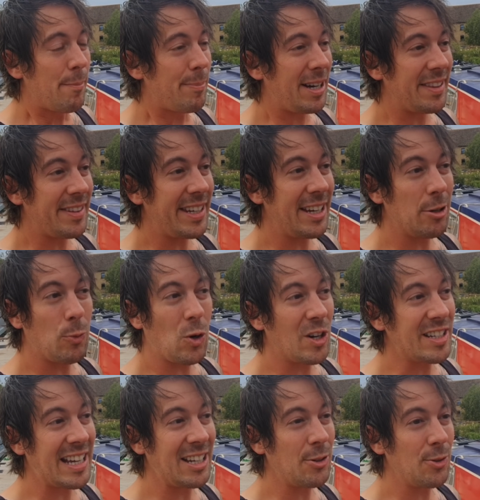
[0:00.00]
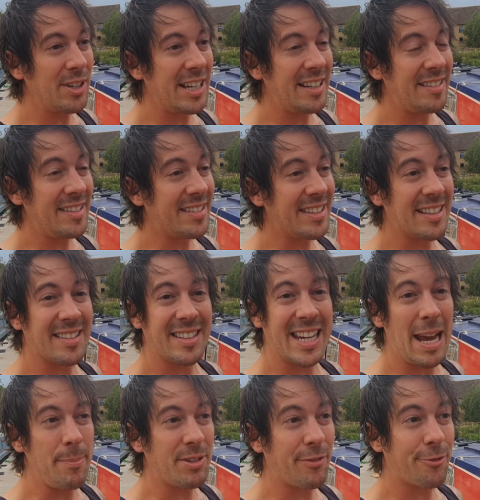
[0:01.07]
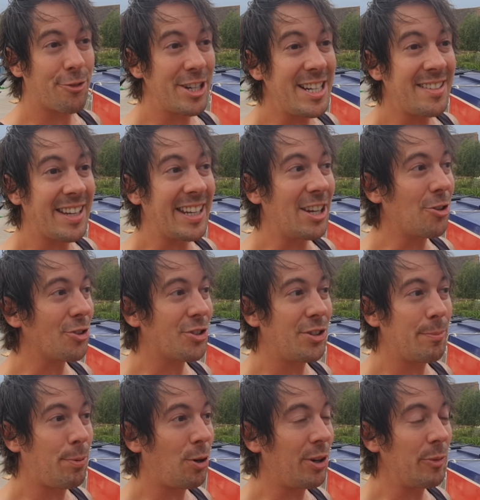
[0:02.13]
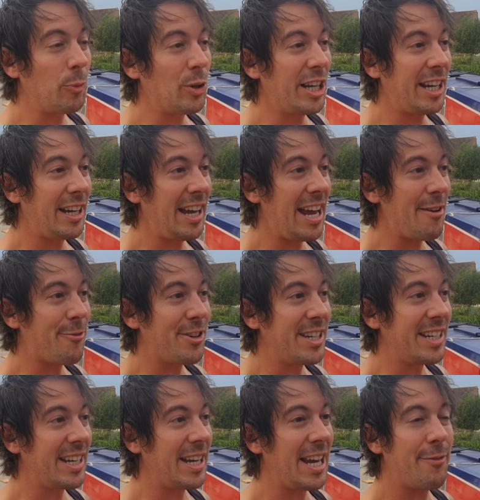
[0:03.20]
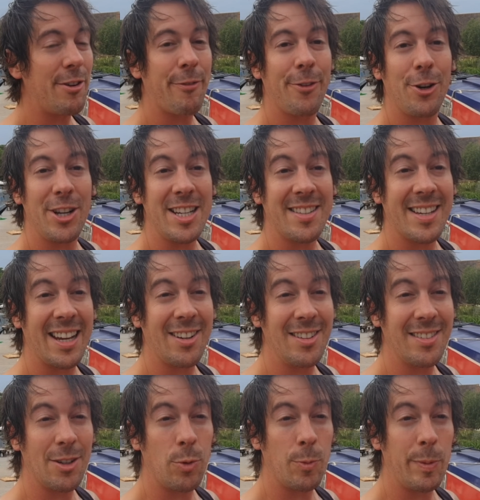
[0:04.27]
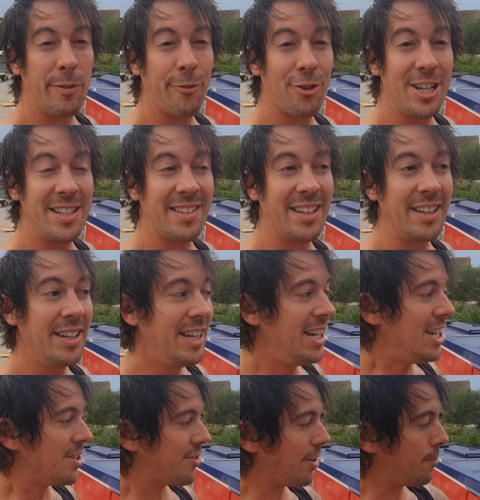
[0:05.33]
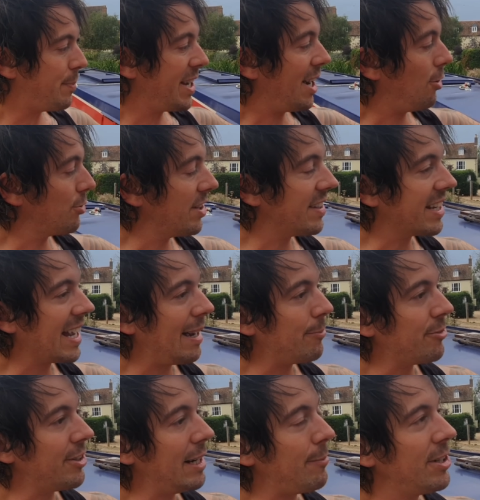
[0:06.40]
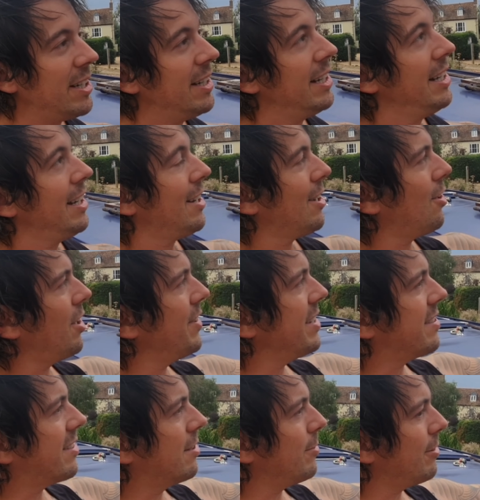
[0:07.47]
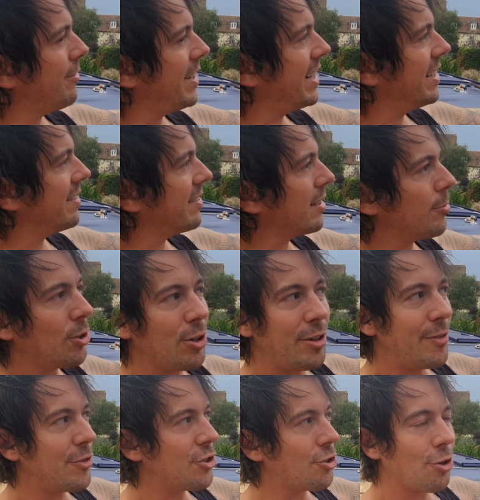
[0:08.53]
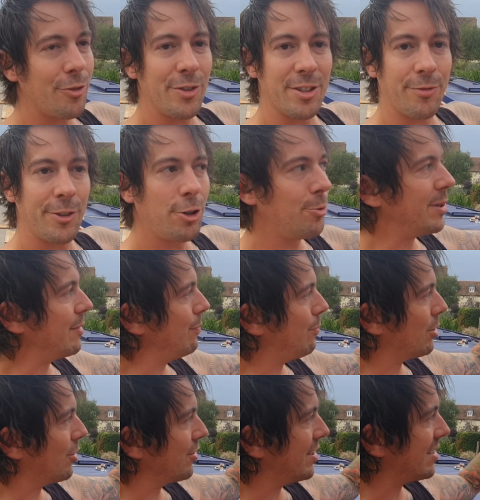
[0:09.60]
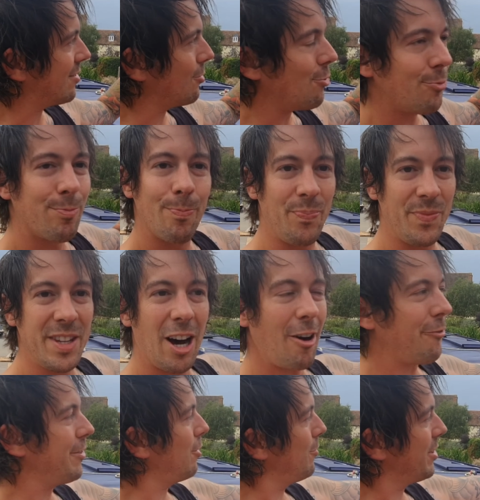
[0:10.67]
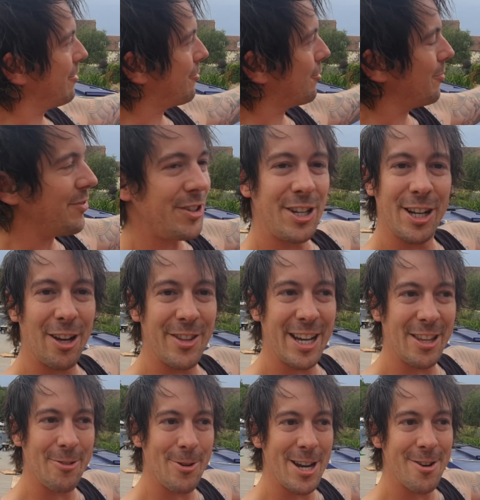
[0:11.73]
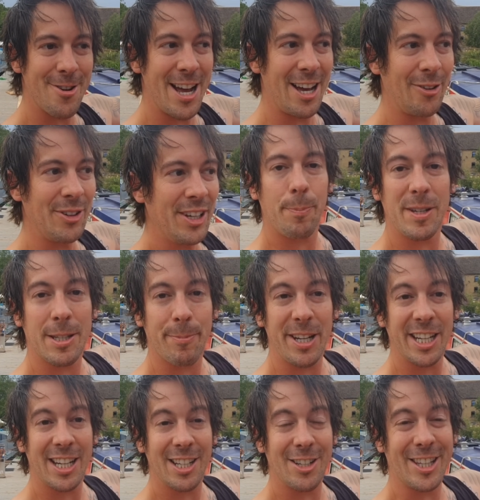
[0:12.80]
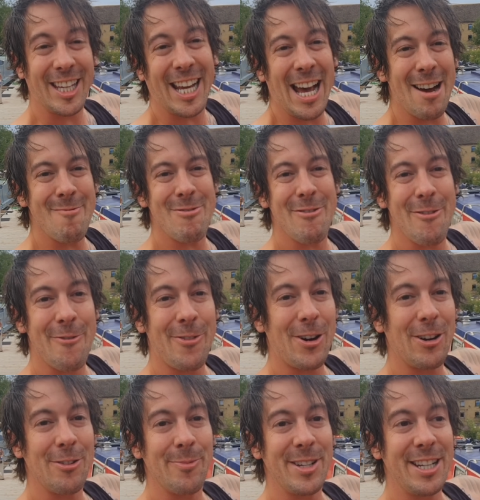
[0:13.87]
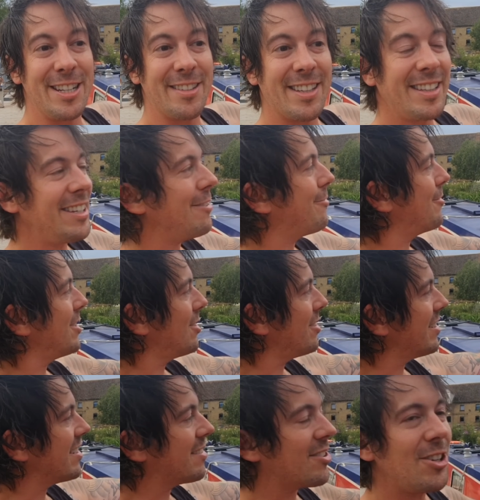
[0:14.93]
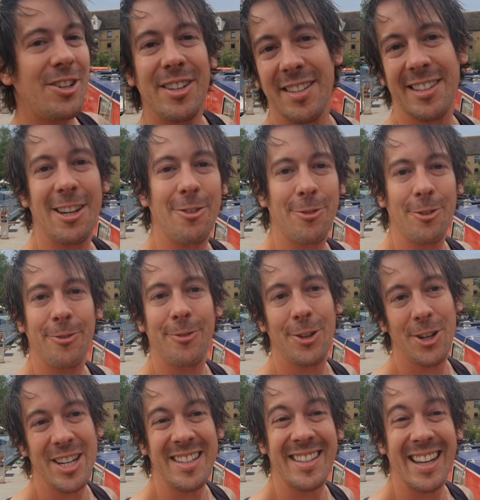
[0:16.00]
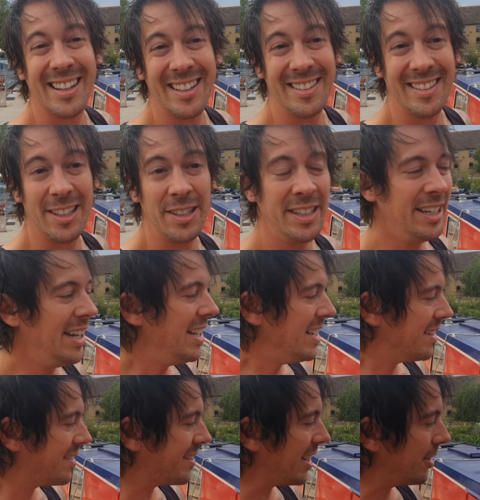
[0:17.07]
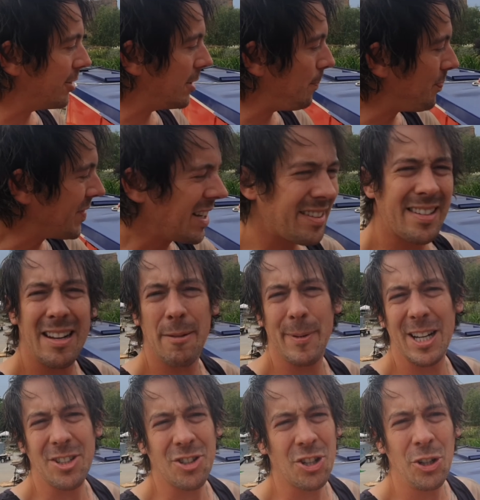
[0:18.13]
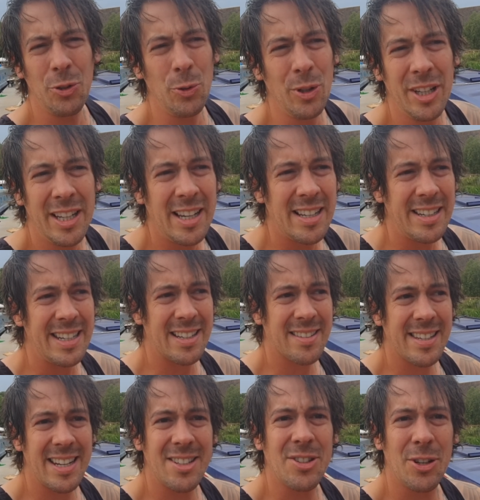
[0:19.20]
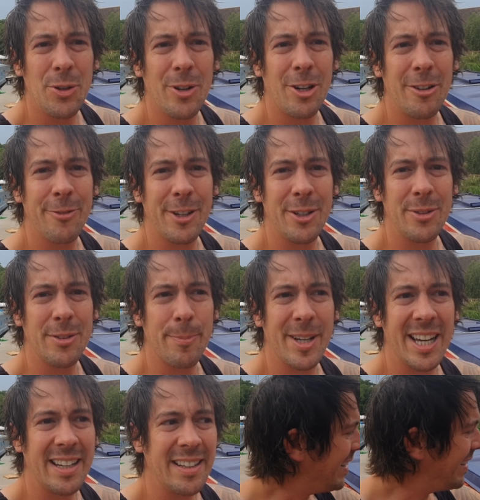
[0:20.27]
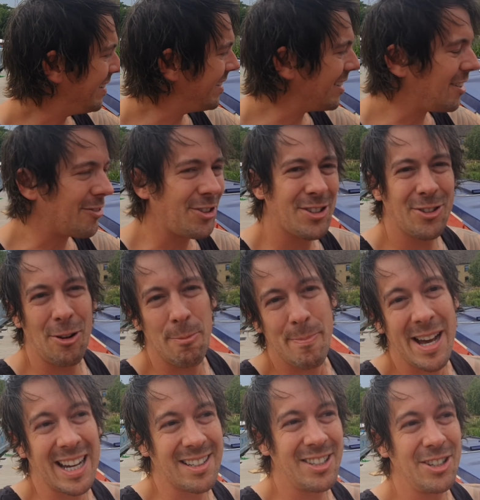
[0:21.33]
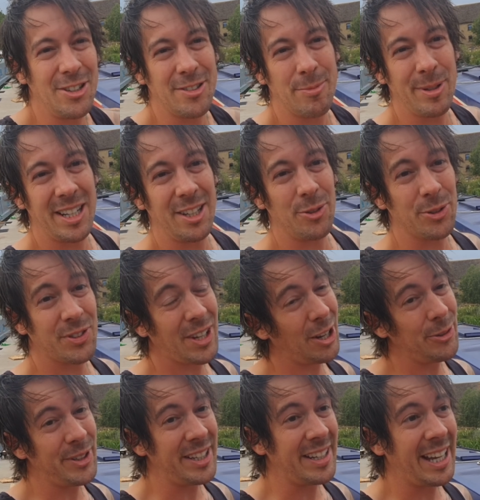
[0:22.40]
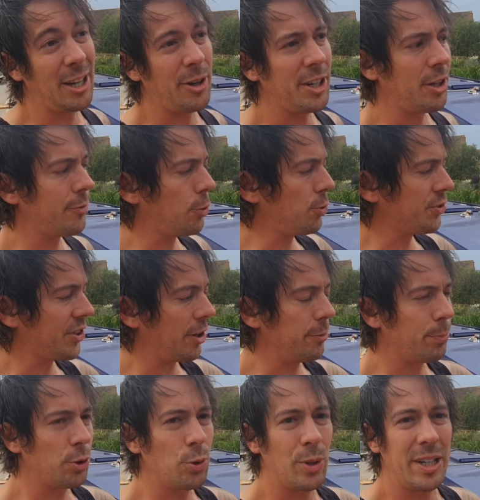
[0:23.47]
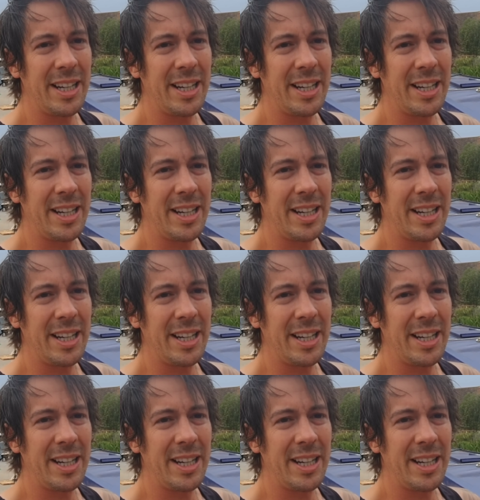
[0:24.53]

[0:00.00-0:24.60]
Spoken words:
But the wide angle lens just kept freezing. It got to the point where every 30 seconds it would be freezing. So I'd be holding the camera up like this to my face, and I'm not even sure if it's filming because it's all, I filmed it from, you know, the other way around, and I'd be speaking into the camera for 5 minutes, and then you've realised it's turned itself off 30 seconds in. So I sent two iPhones back, and I've just gone back to using my little Sony now. And I've also bought